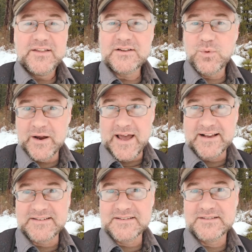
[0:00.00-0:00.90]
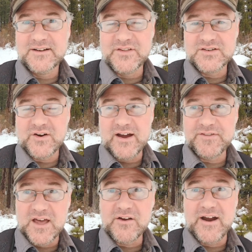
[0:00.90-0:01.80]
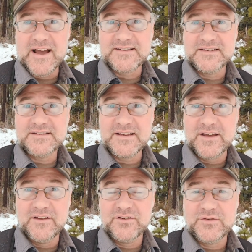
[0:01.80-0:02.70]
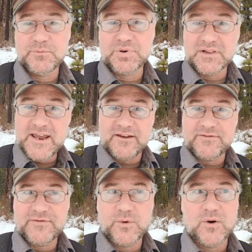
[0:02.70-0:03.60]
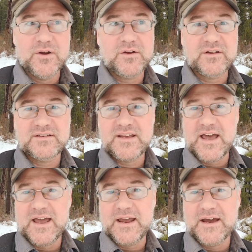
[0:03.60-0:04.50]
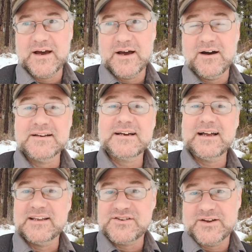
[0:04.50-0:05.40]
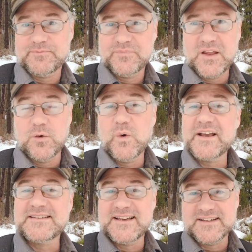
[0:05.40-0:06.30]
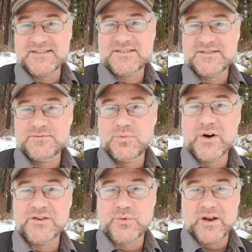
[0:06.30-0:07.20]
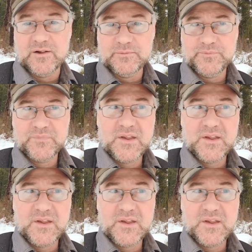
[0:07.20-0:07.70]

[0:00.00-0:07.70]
That's one axis on this graph. The other axis is belief, or you could say uh, ontology. You know, what exists? What is real?